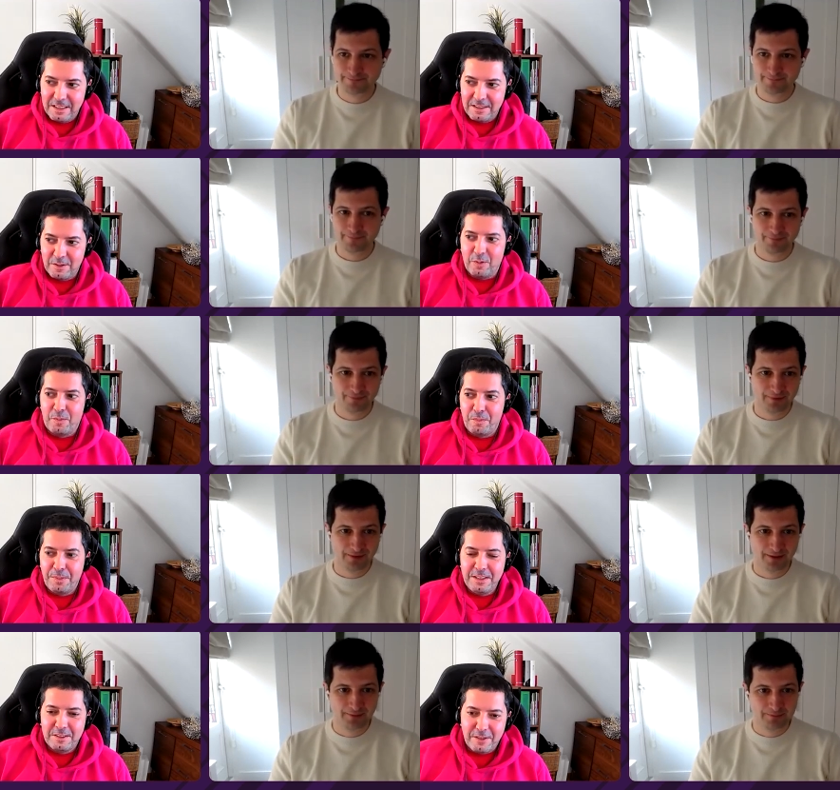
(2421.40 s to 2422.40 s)
Speaker 1: so
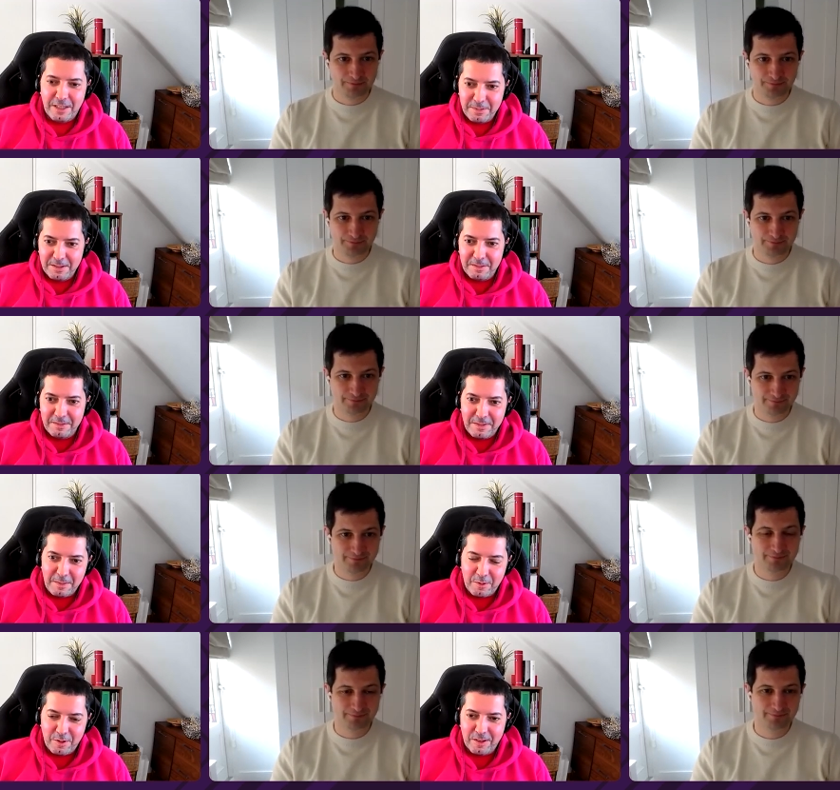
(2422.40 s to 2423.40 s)
please correct me if I'm
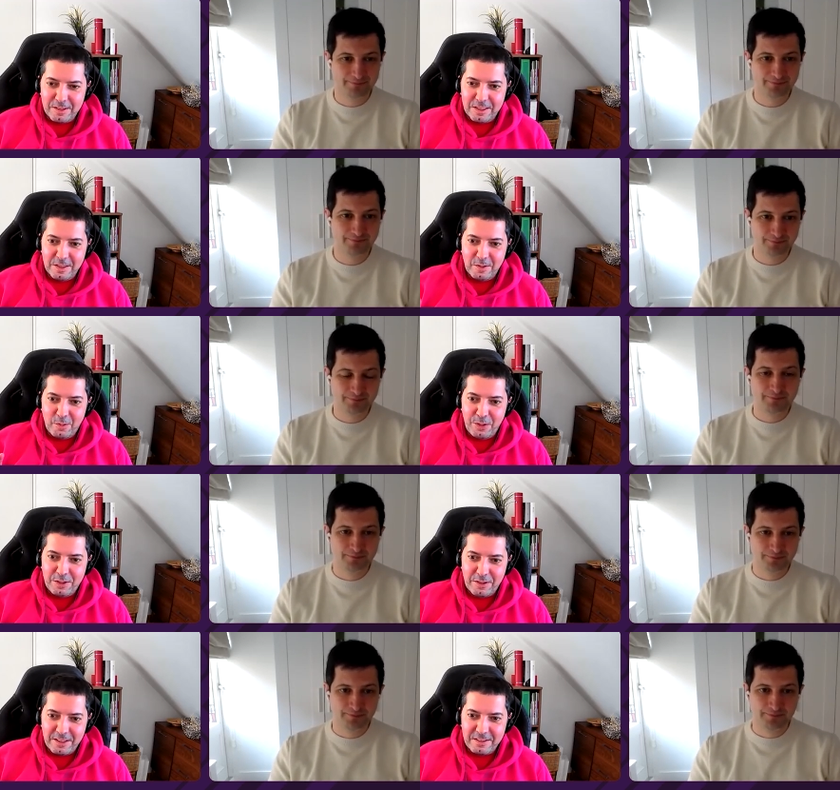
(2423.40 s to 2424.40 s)
wrong. So
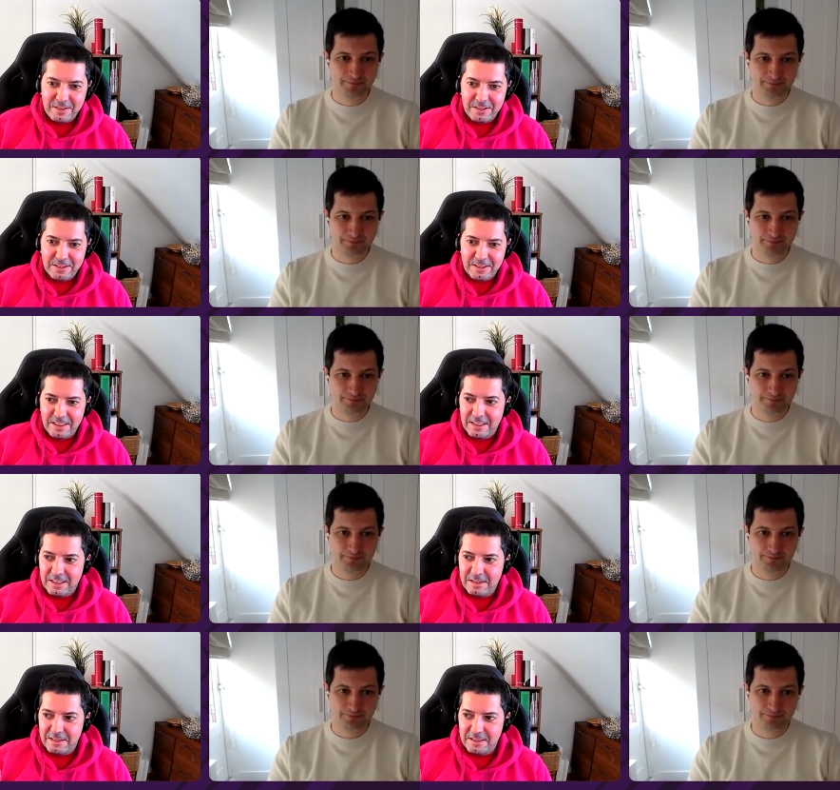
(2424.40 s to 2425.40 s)
WeTransfer
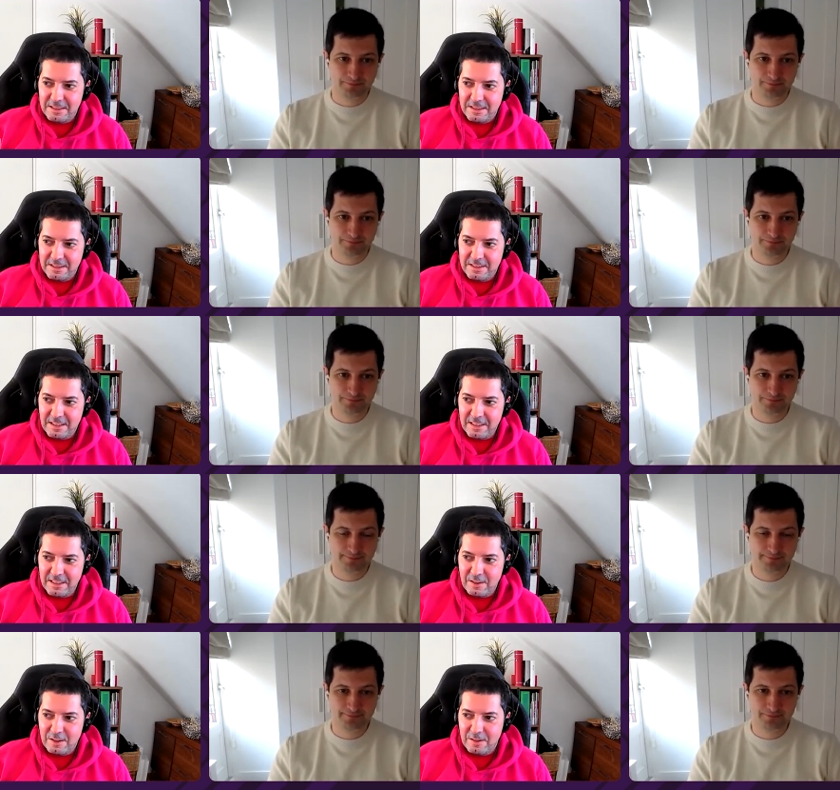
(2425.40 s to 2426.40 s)
uh,
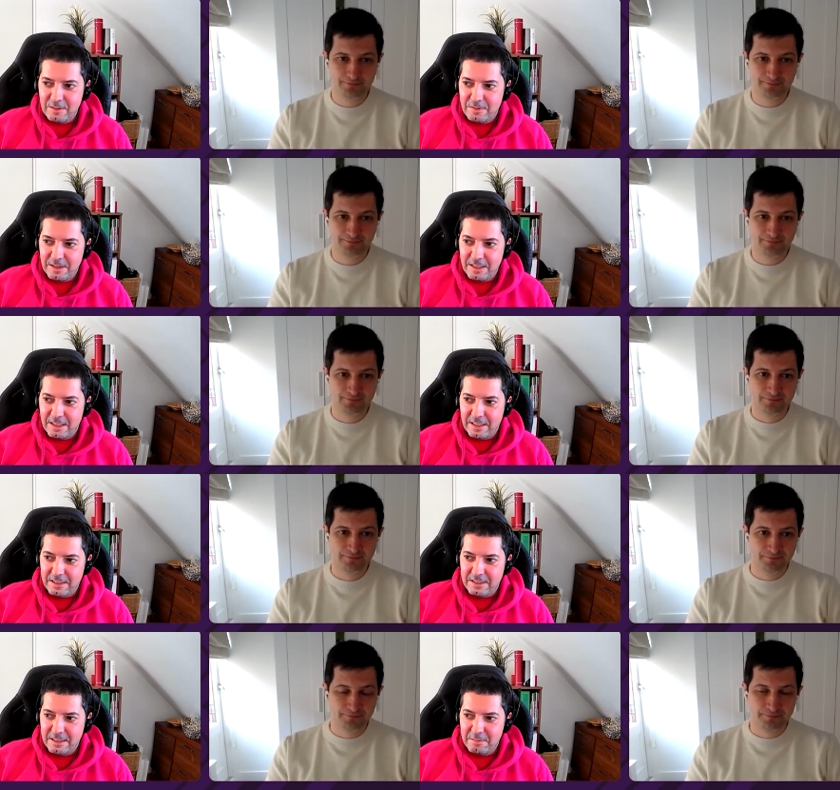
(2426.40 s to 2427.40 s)
started off
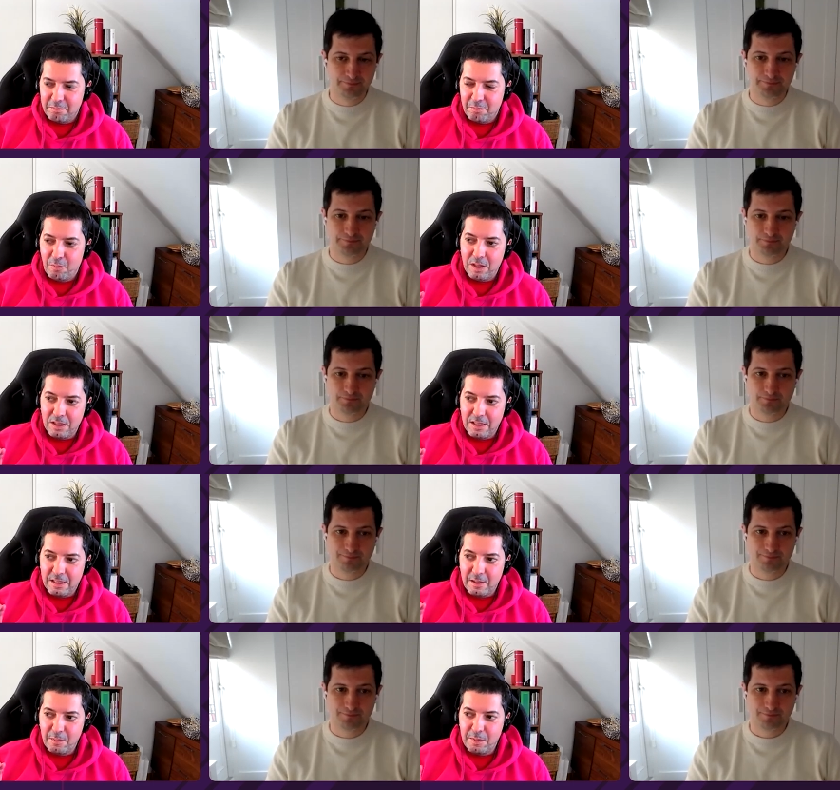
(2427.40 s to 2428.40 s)
as a, well a
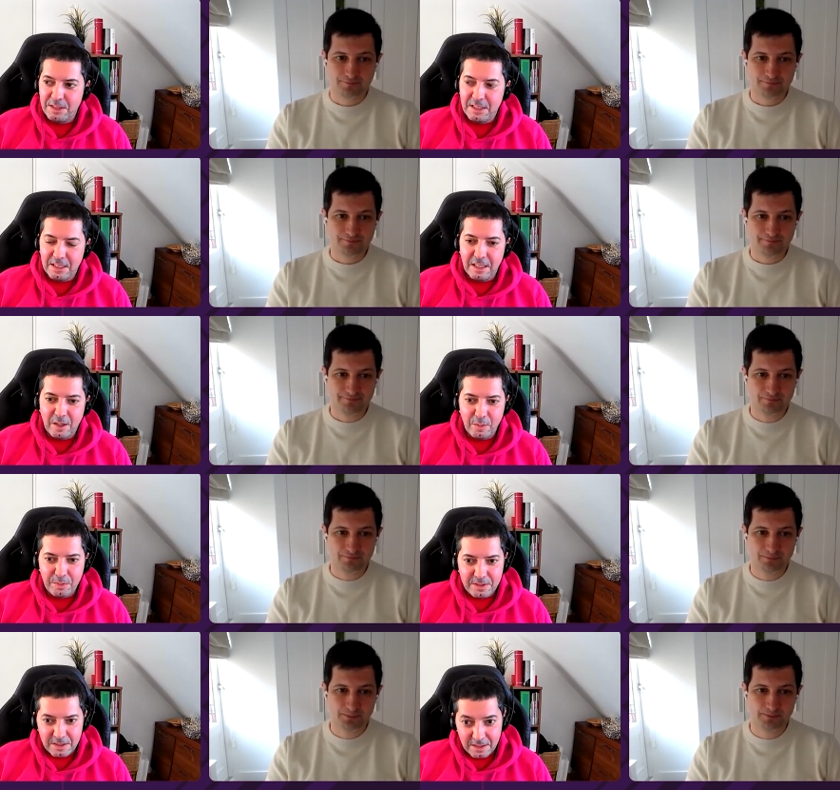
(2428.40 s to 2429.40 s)
company that
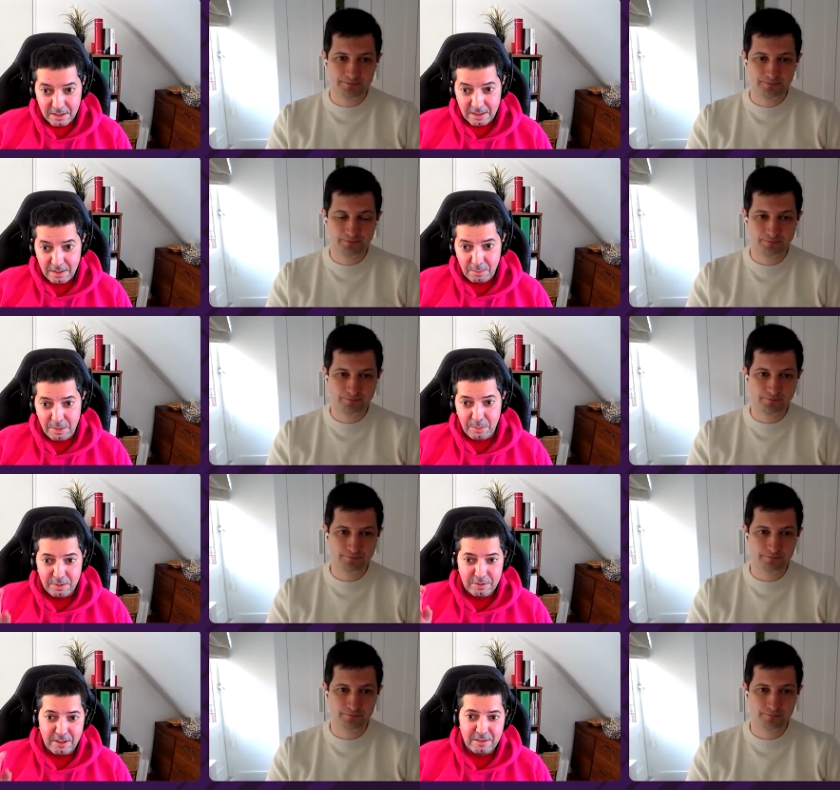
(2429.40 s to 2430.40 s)
helped people
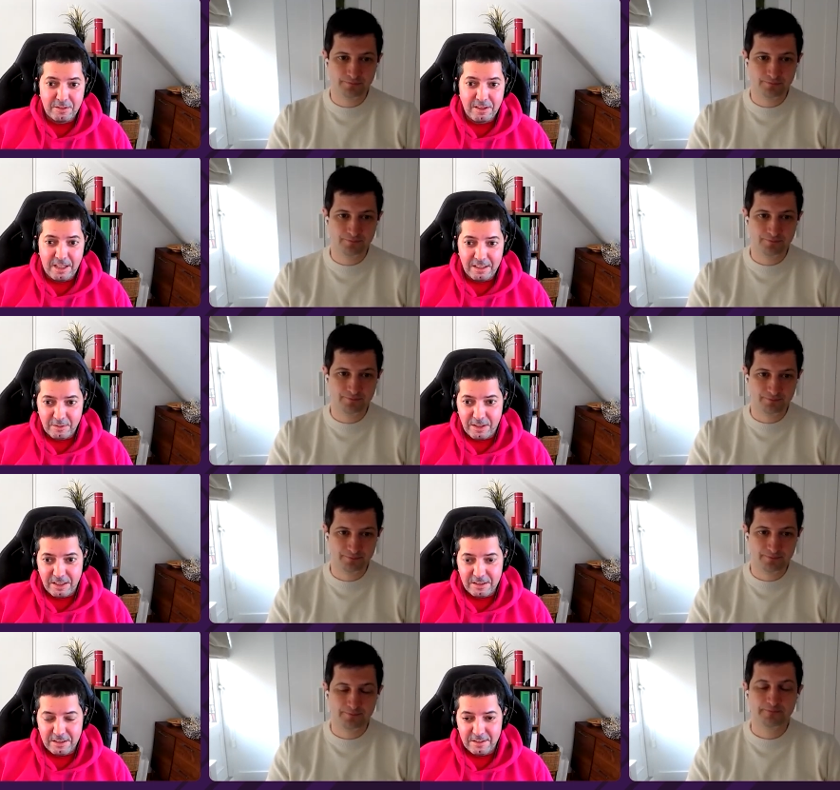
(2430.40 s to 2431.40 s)
transfer large
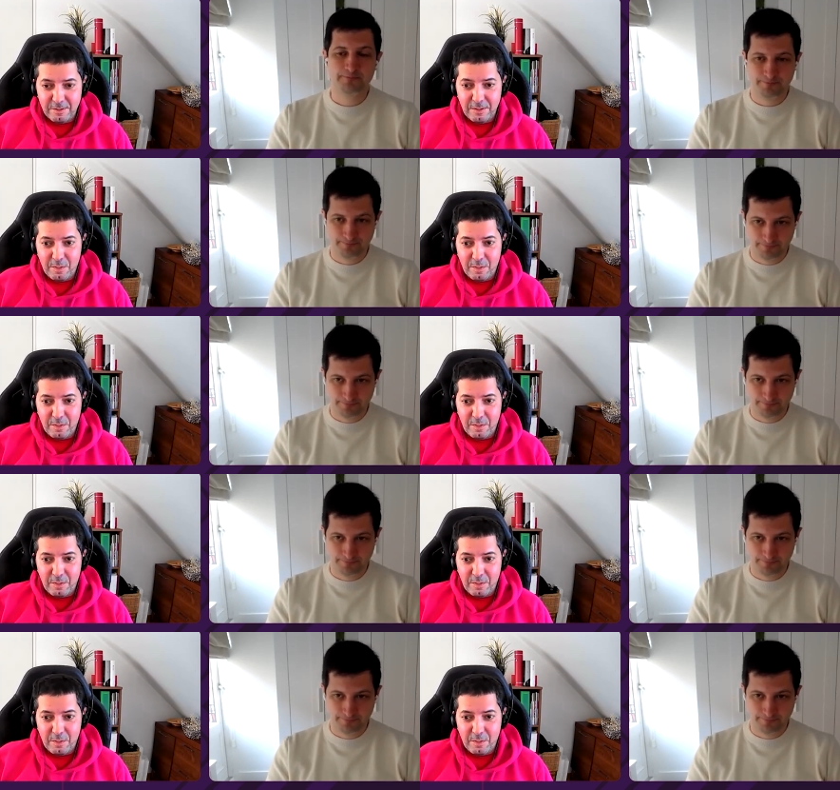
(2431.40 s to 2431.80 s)
files. So that